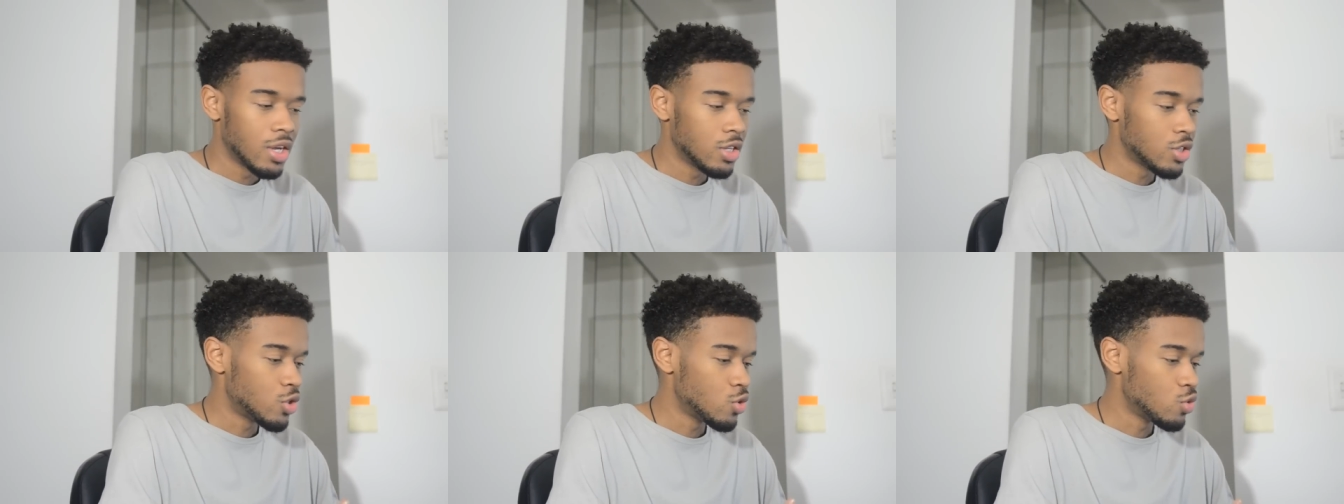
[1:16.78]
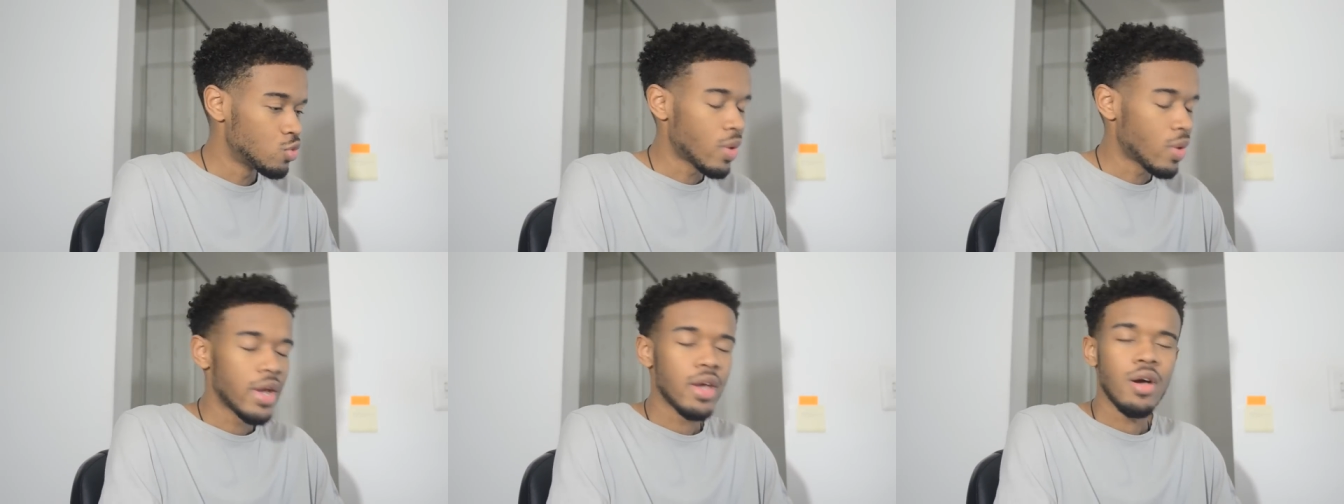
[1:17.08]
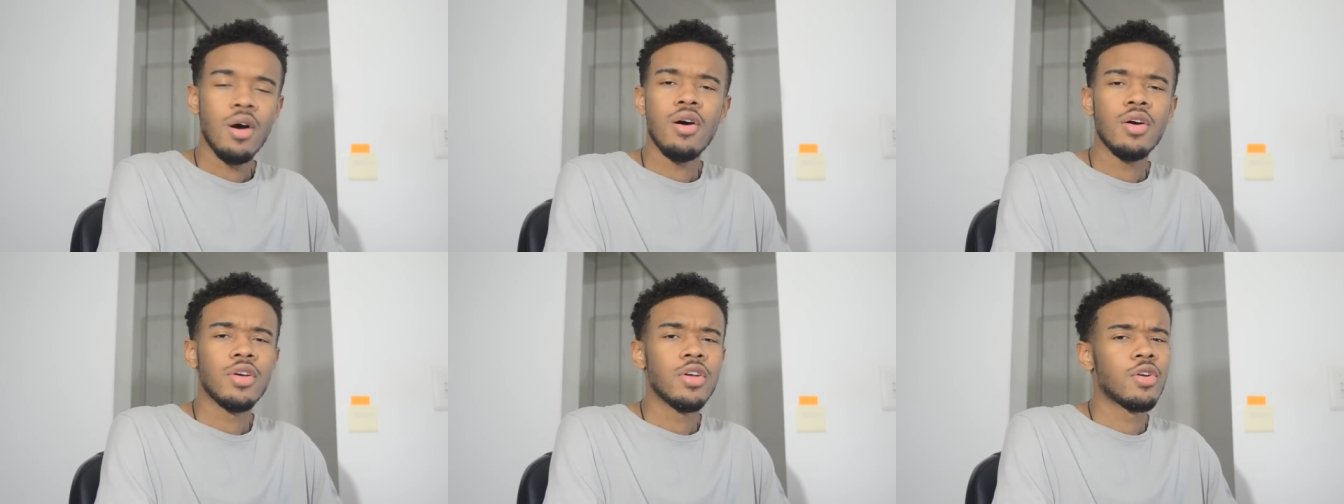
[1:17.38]
and to write
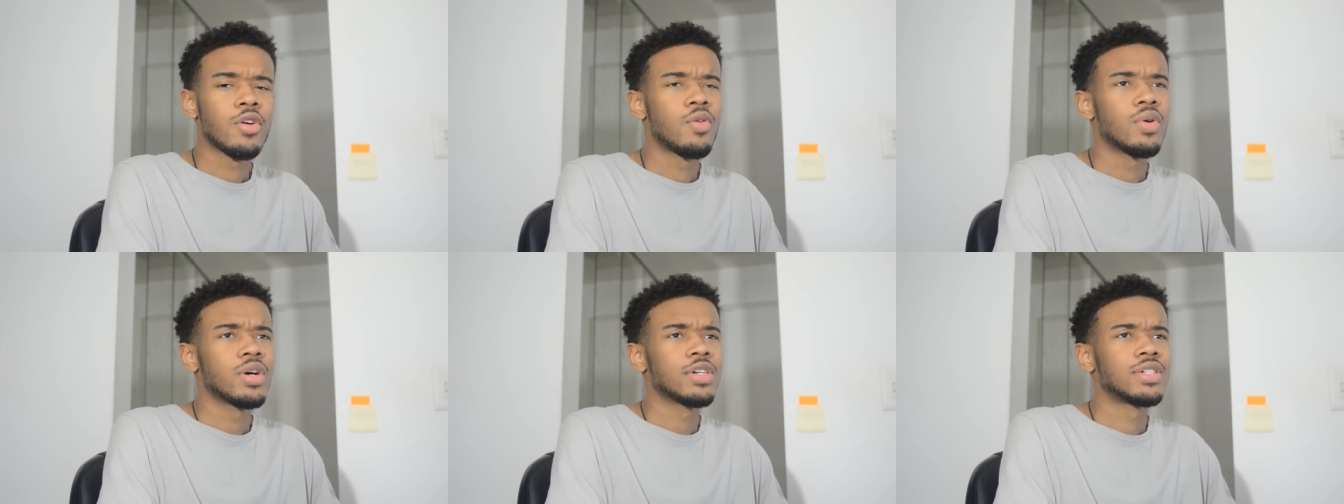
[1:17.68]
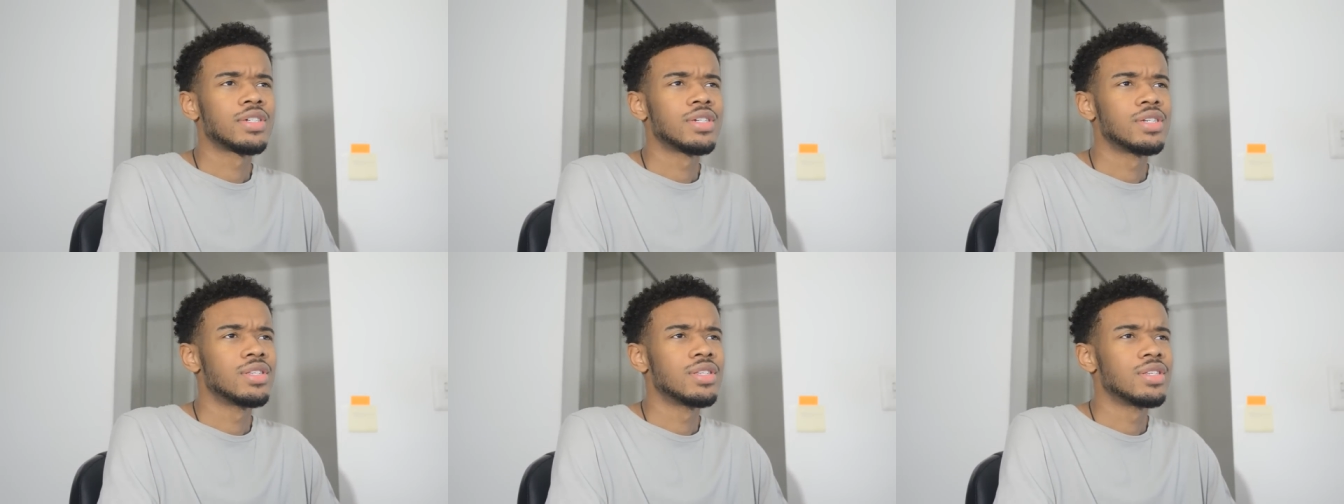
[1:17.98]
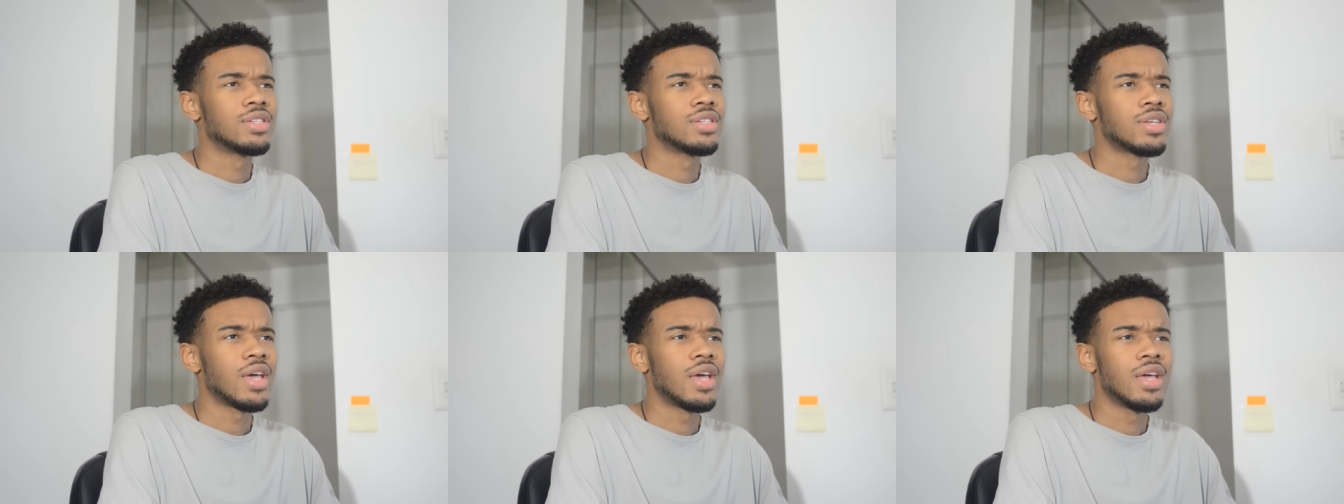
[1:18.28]
all your
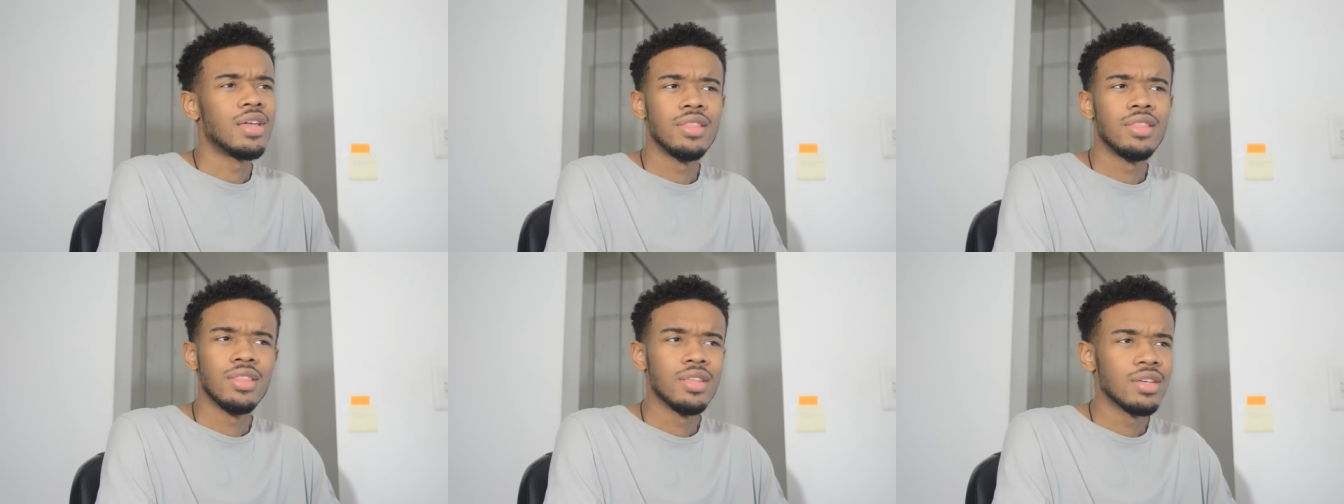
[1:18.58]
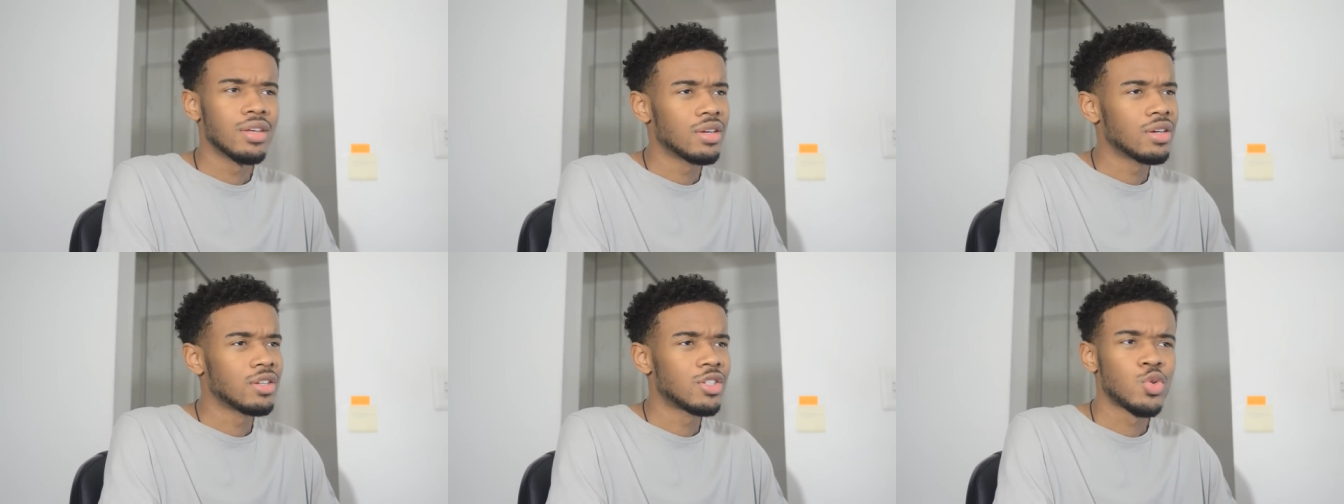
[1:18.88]
questions in the